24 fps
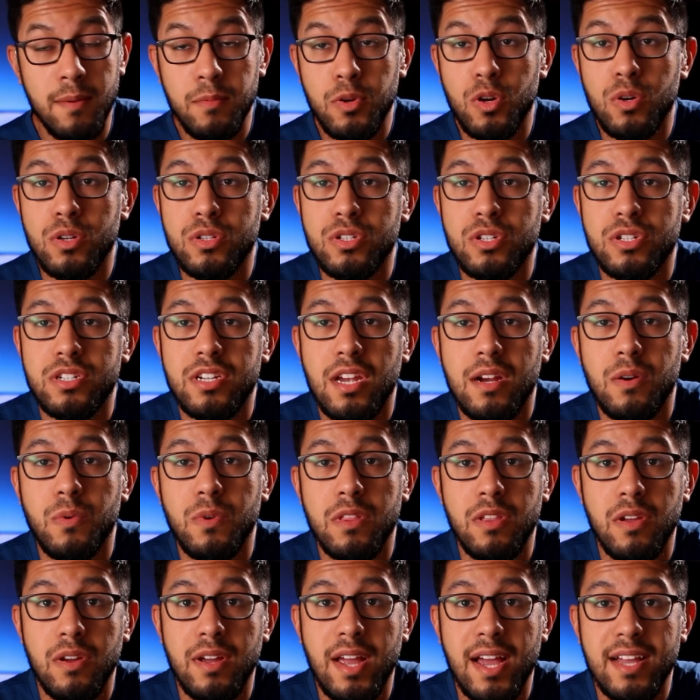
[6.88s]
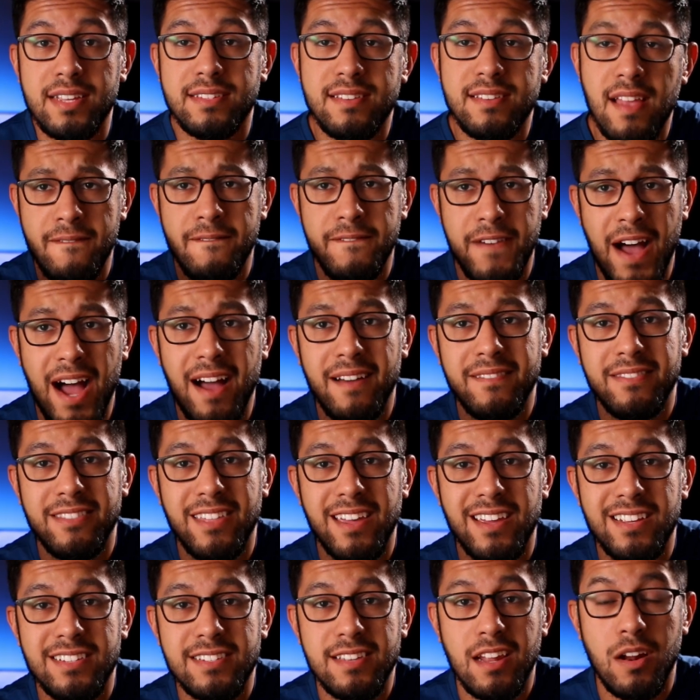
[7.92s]
I'm going to share with you guys 5
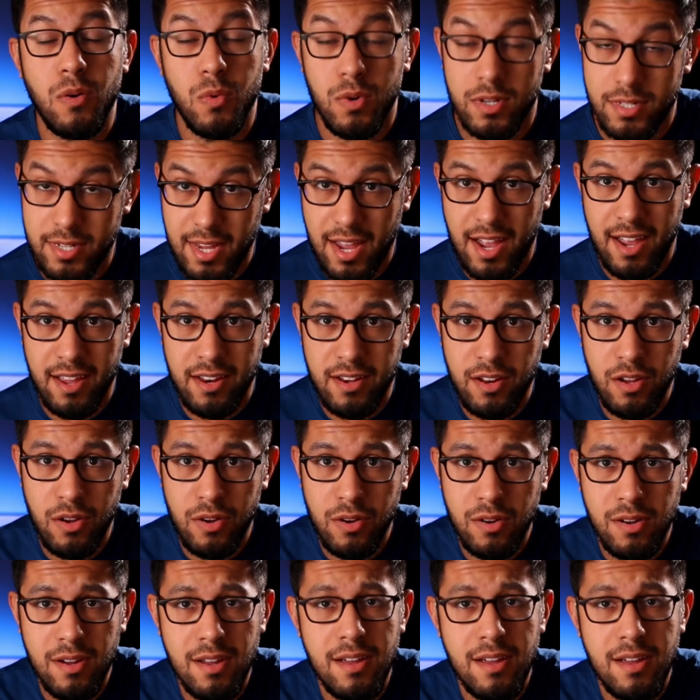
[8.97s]
things that I wish I knew